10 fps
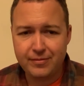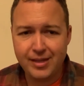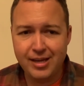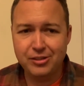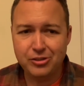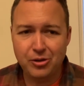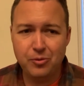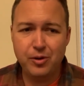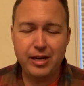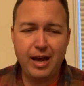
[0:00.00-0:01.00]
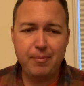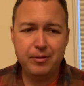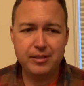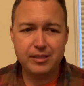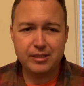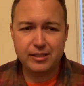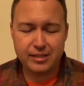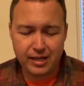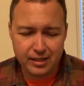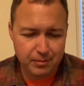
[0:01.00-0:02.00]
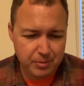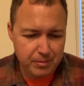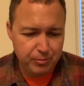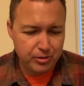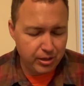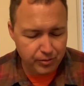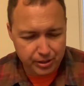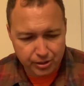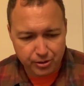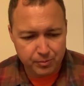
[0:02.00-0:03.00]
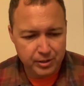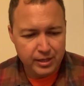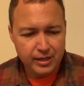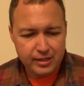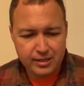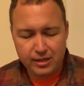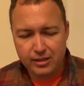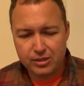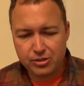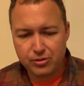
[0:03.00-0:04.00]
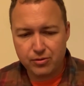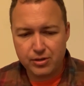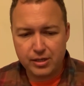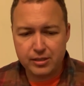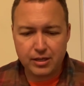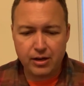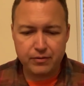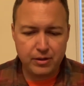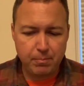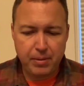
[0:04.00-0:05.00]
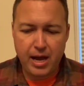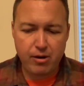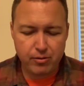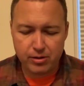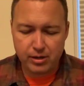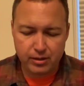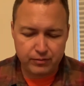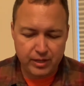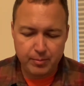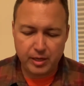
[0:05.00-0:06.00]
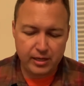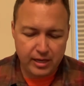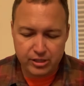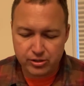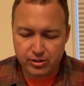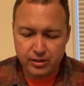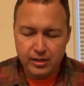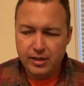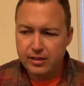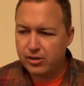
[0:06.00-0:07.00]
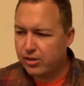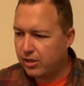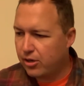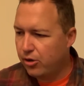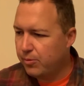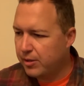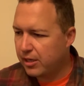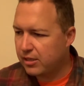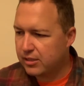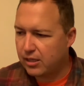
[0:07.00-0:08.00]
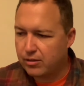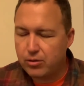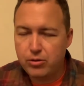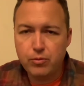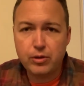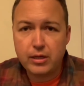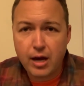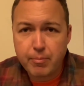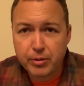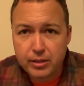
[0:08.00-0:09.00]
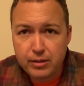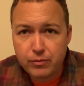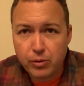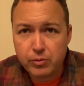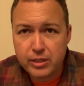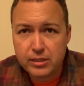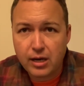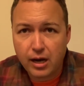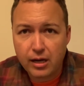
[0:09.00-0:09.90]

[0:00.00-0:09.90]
And so what happens is instead of the people going home telling stories of the power of Nebuchadnezzar, they're going to go home and they're going to say, You would not believe what we saw.